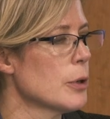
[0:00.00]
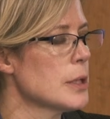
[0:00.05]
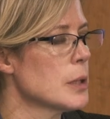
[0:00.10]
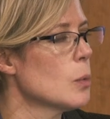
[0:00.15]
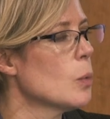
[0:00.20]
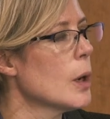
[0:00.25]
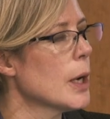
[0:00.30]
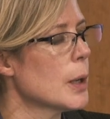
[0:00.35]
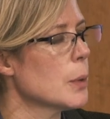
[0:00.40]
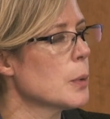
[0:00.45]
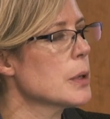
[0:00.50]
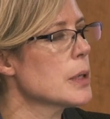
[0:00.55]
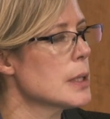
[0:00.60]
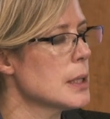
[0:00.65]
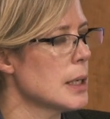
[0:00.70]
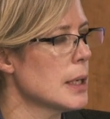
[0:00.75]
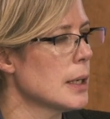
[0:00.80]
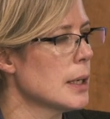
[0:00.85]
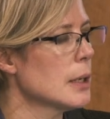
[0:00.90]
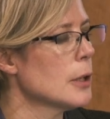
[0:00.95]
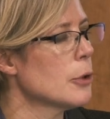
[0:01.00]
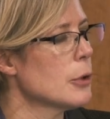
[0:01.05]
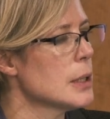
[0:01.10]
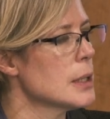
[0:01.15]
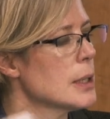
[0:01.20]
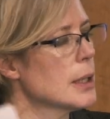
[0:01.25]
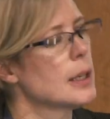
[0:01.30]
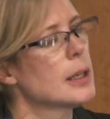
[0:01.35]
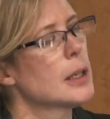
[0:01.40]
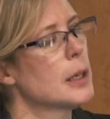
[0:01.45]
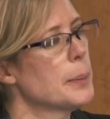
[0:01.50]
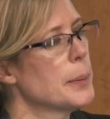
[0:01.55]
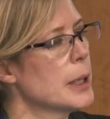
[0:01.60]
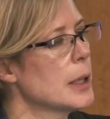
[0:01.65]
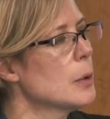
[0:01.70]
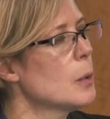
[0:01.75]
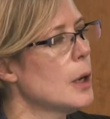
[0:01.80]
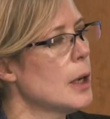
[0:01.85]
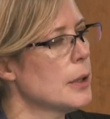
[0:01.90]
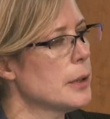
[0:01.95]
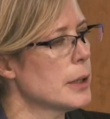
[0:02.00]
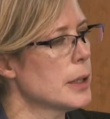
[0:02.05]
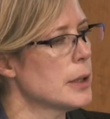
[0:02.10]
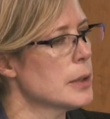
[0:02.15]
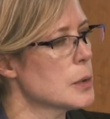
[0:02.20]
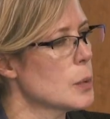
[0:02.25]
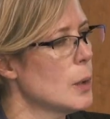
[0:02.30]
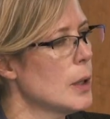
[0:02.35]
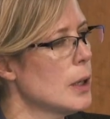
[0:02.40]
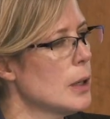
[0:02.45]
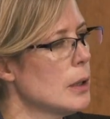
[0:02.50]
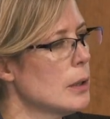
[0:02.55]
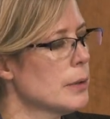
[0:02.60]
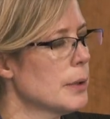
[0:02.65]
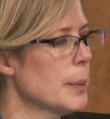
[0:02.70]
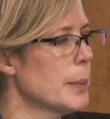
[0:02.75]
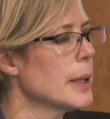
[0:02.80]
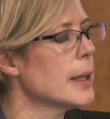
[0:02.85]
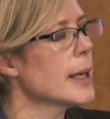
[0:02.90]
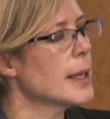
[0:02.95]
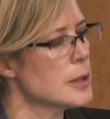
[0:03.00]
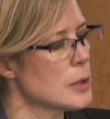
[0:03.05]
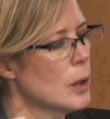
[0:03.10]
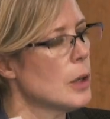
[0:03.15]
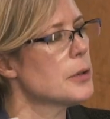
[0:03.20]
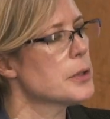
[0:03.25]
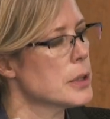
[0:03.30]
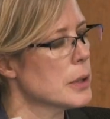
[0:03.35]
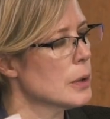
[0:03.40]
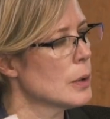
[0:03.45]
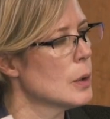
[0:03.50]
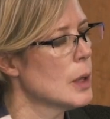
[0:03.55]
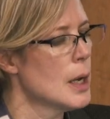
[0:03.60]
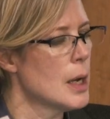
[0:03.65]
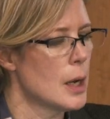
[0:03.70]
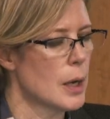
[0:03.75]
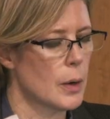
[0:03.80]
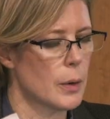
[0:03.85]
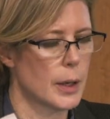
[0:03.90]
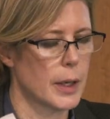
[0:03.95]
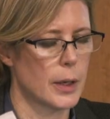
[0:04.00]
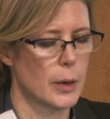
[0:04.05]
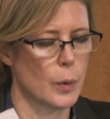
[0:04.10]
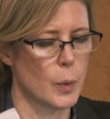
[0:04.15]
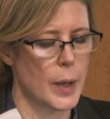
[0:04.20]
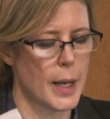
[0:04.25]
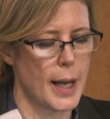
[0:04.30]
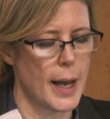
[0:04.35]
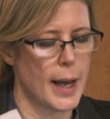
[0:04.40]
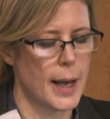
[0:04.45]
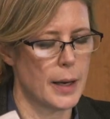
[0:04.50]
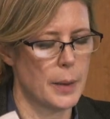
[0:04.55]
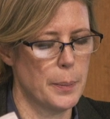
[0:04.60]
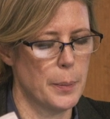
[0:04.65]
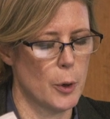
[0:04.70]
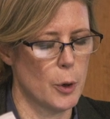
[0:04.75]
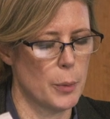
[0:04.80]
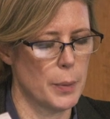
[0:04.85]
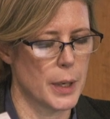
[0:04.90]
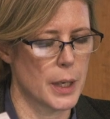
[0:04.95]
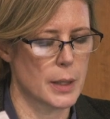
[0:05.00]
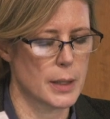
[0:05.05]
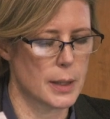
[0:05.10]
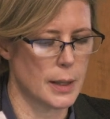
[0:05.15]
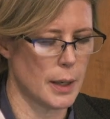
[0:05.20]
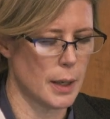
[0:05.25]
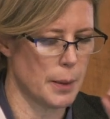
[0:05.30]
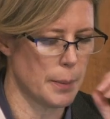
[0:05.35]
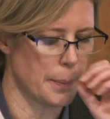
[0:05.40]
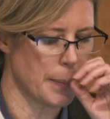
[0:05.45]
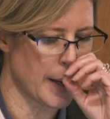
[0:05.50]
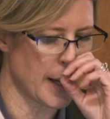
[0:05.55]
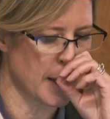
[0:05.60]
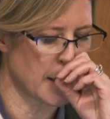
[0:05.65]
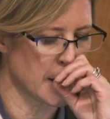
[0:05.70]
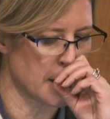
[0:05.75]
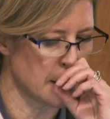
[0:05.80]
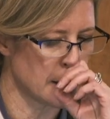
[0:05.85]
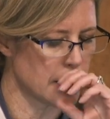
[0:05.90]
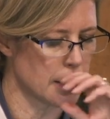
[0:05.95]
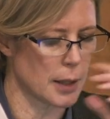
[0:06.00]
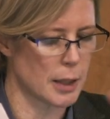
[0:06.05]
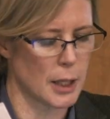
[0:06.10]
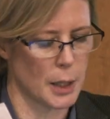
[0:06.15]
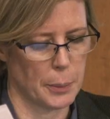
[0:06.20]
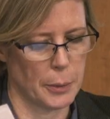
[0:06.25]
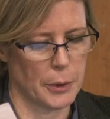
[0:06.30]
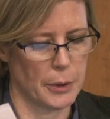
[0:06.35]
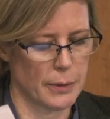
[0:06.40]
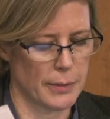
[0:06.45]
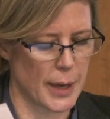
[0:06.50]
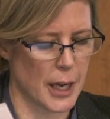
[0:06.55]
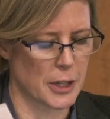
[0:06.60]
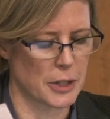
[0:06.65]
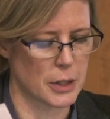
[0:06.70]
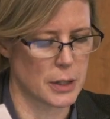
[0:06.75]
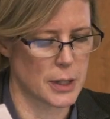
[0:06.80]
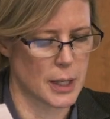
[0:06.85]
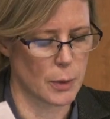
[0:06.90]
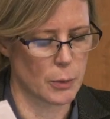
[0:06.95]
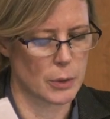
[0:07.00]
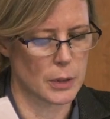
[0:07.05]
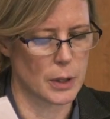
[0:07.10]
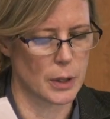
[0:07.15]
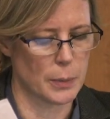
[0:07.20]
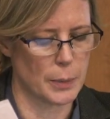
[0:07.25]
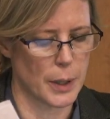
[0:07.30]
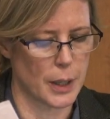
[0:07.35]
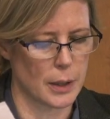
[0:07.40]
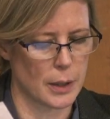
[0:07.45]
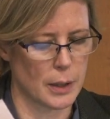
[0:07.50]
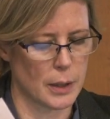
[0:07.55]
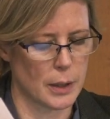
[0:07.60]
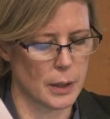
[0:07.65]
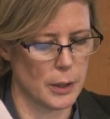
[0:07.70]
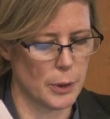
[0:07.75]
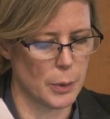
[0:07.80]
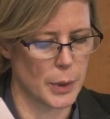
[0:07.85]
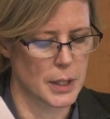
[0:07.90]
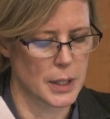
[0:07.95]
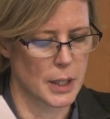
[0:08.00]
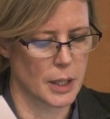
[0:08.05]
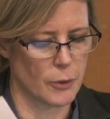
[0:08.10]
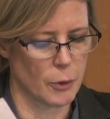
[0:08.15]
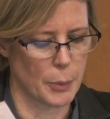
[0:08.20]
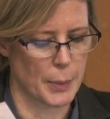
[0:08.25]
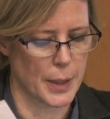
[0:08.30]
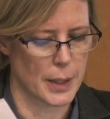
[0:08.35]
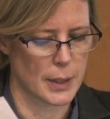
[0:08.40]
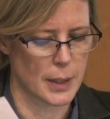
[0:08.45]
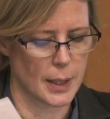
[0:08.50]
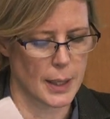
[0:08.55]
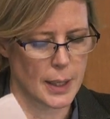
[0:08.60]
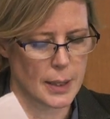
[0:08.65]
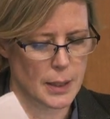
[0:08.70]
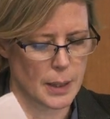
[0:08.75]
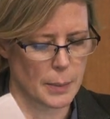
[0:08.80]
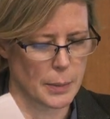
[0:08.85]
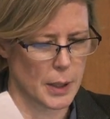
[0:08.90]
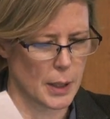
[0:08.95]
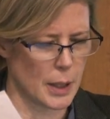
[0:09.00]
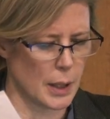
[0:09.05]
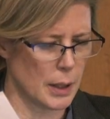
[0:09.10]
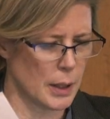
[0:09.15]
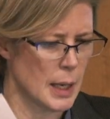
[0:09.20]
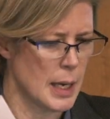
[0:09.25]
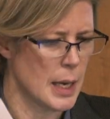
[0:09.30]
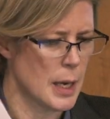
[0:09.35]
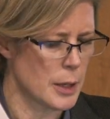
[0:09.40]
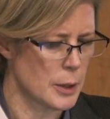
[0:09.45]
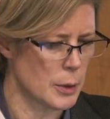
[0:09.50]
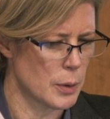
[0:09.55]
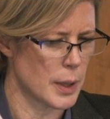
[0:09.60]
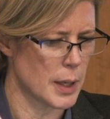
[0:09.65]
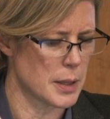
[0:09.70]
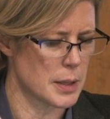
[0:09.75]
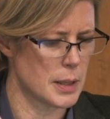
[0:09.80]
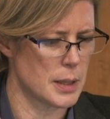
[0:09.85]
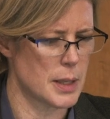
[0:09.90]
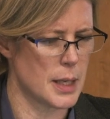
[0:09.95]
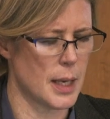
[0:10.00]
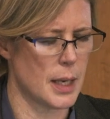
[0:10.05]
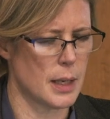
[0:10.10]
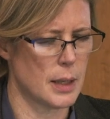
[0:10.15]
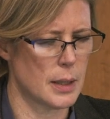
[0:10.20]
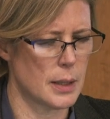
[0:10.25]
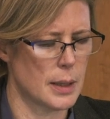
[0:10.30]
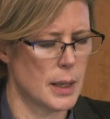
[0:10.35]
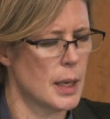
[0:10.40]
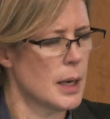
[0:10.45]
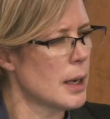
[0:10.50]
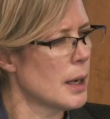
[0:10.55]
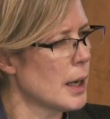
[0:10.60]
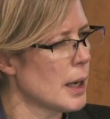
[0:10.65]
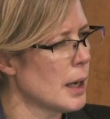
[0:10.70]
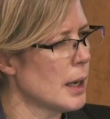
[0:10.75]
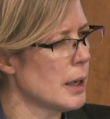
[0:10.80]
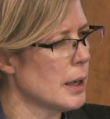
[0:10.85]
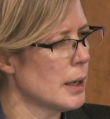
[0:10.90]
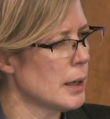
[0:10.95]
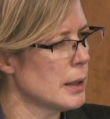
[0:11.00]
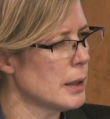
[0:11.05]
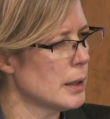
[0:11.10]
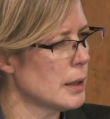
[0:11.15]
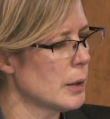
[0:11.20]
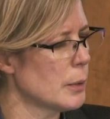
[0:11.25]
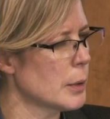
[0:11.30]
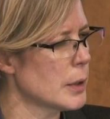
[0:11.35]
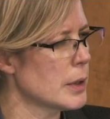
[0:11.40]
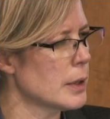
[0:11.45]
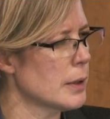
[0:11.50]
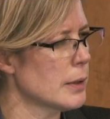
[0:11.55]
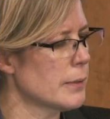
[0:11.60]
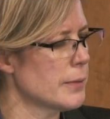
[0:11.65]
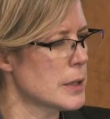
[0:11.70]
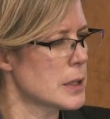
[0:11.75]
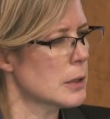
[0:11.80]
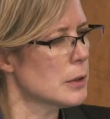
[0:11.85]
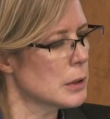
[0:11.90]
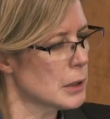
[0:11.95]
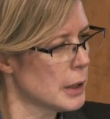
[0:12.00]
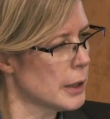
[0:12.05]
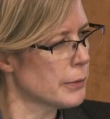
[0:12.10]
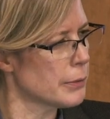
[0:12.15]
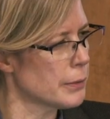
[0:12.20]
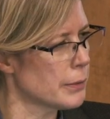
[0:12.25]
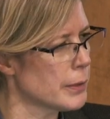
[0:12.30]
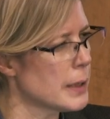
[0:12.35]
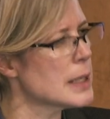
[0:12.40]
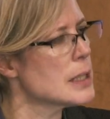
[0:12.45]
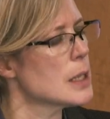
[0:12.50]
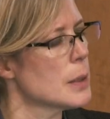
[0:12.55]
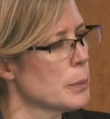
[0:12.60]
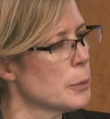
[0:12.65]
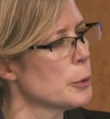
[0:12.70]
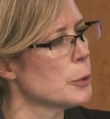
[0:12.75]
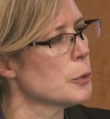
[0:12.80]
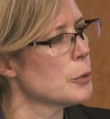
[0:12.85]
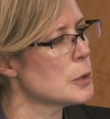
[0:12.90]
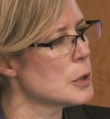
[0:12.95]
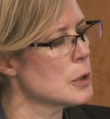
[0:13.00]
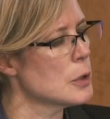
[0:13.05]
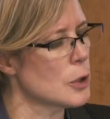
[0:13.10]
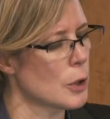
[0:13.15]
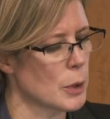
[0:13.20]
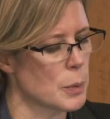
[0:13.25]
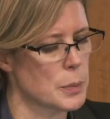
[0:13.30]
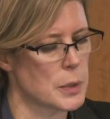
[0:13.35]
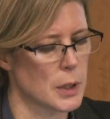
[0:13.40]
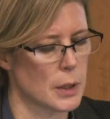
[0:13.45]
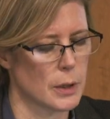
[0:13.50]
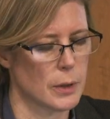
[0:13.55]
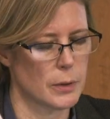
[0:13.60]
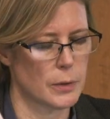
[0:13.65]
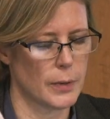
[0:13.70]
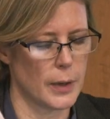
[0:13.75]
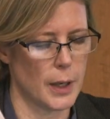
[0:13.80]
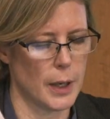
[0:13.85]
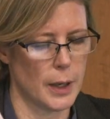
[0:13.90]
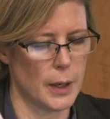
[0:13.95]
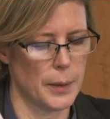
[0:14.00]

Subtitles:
reason why we're seeing increasing income inequality as well. I mean, that's also, you know, we had a moment back in a couple of actions that were done by the U.S. government, I guess I'm thinking 2010, with the fiscal cliff and some moves in terms of